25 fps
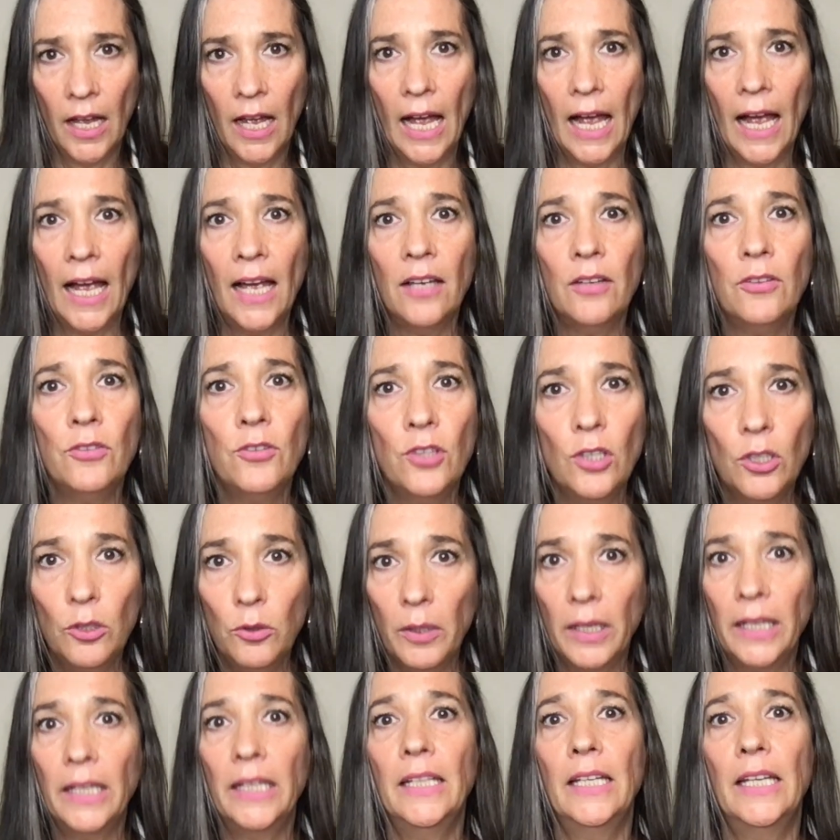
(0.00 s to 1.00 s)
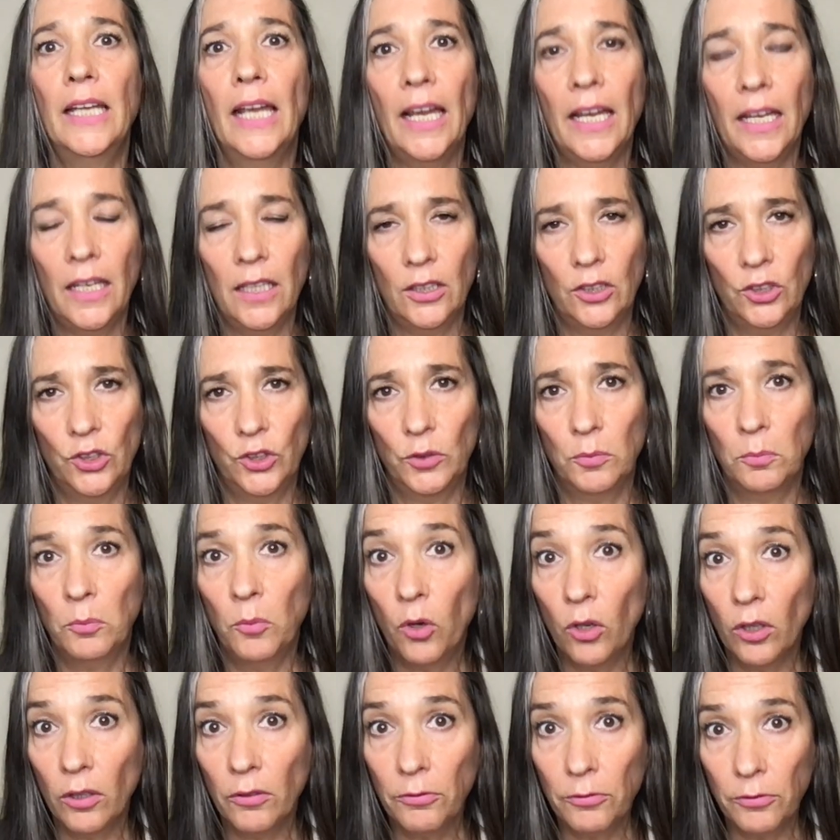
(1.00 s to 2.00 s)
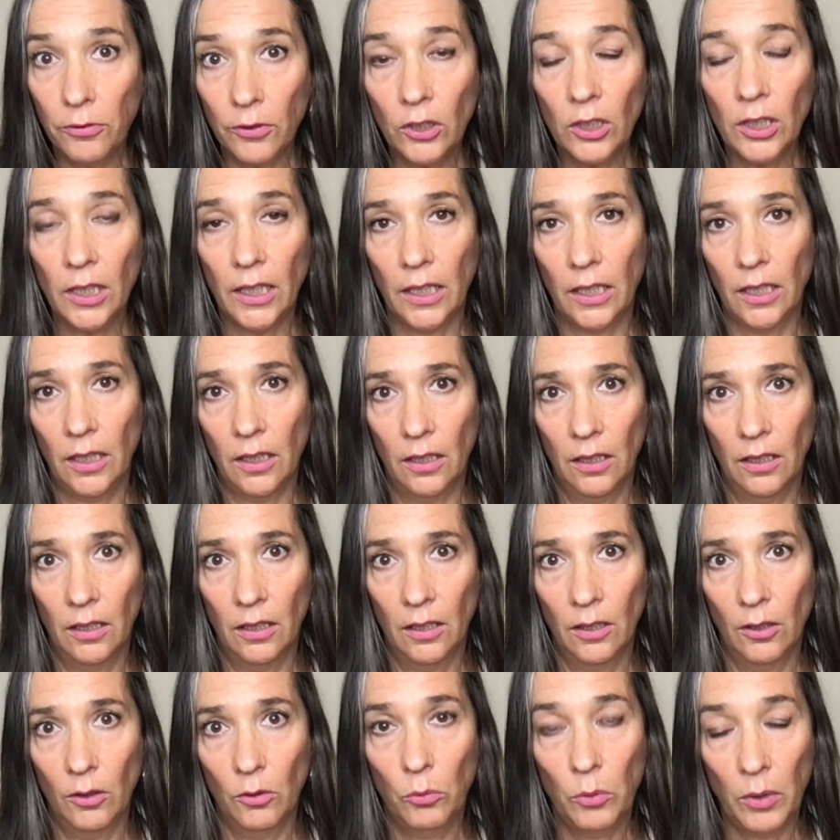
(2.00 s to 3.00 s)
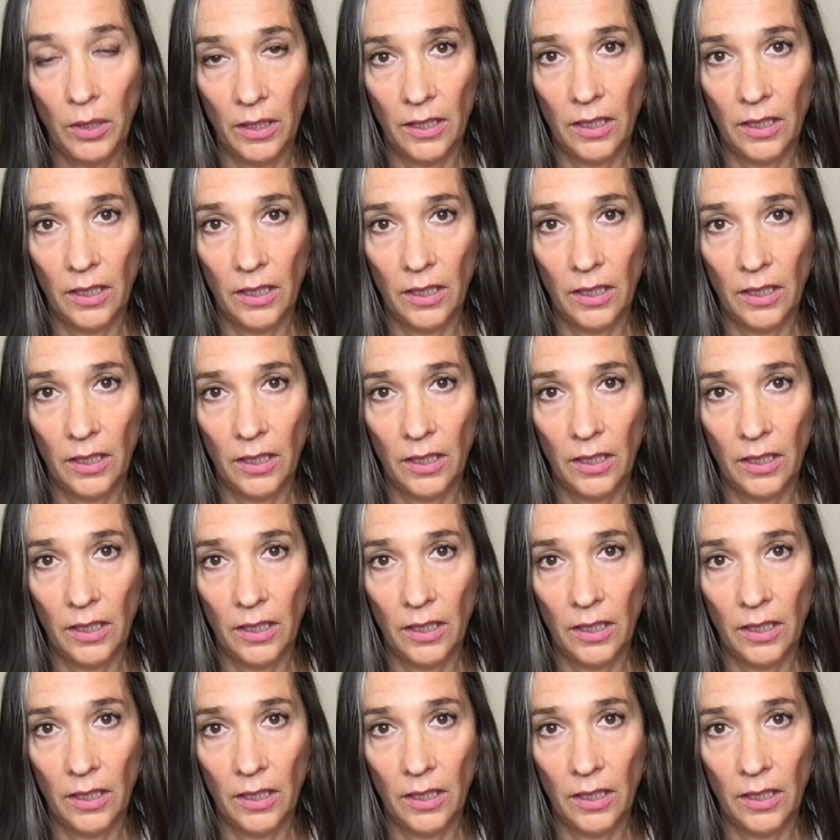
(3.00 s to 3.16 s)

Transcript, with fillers: as you engage more fully with